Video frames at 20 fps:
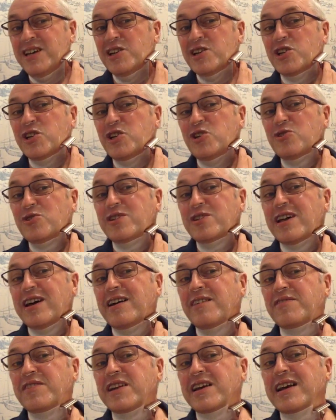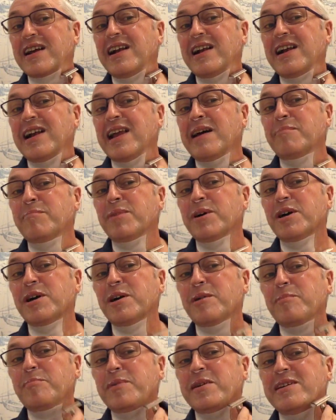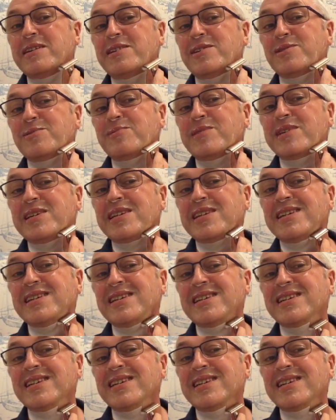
I used to have to clamber up into it.